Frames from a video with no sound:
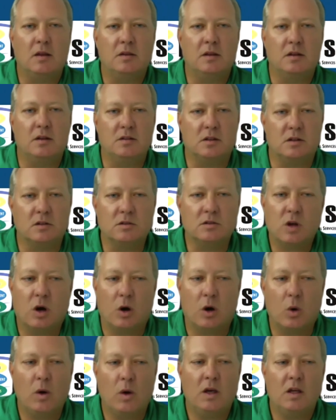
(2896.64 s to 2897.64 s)
There's
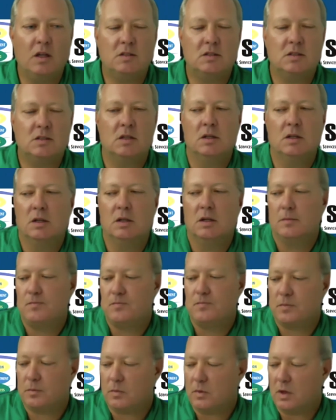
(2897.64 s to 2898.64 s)
always
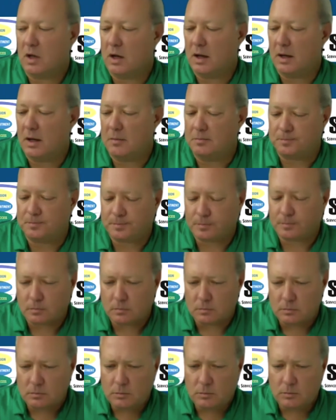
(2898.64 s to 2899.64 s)

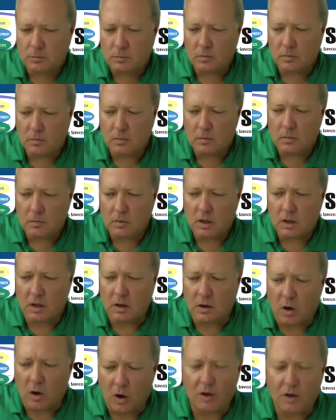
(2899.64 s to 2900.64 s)

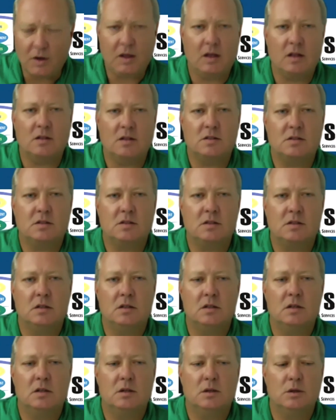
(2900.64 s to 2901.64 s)
an audience
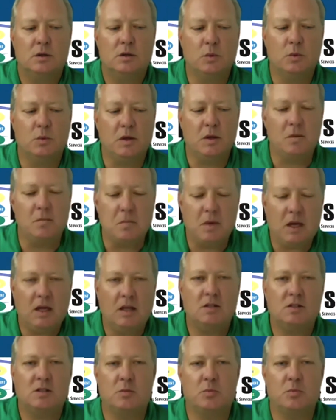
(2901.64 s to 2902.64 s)
who we
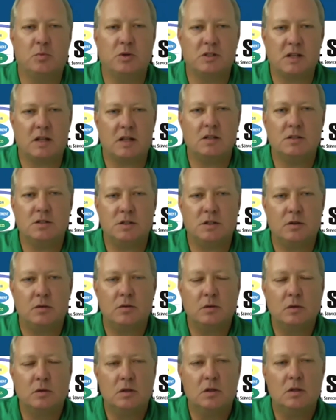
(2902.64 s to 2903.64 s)
mean to present to.
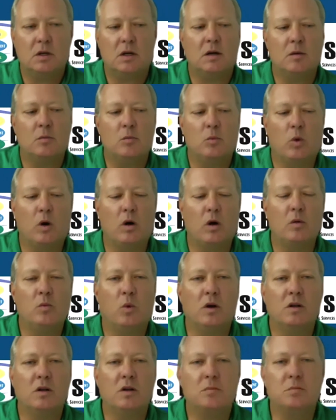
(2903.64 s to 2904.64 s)

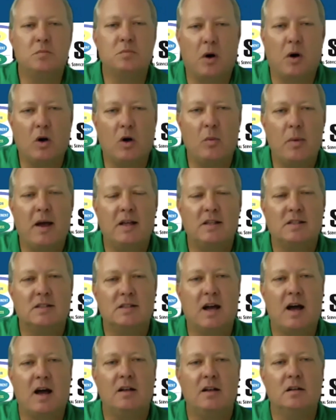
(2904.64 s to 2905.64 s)
What Bulb has
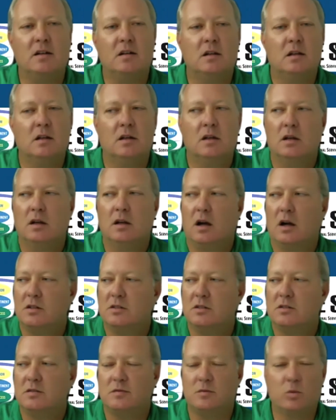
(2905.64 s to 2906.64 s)
gotten
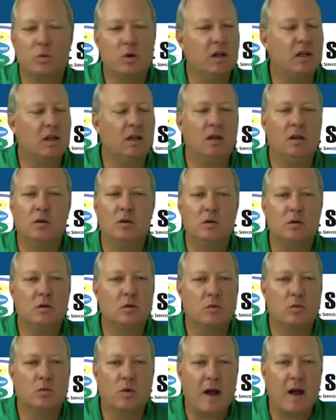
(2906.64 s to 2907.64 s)
us really
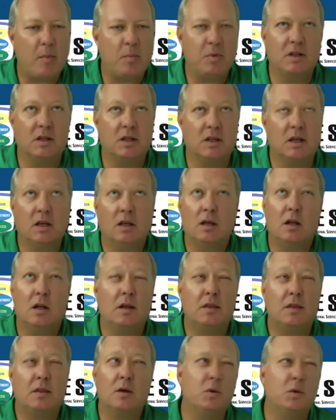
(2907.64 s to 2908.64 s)
rapidly, and I
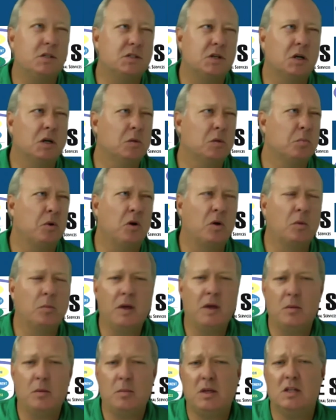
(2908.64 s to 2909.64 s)
think we started Bulb
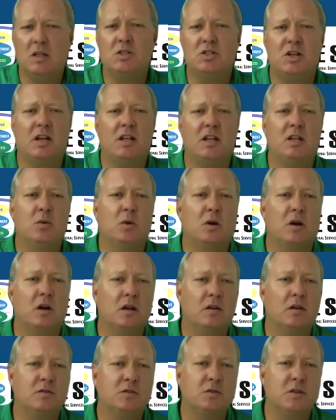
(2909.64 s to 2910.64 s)
maybe in January
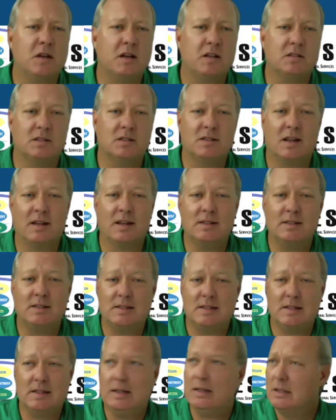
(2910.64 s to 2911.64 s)
of
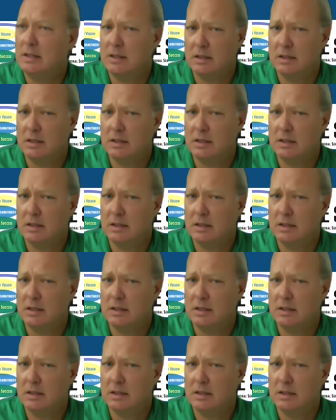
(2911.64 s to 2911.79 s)
2019.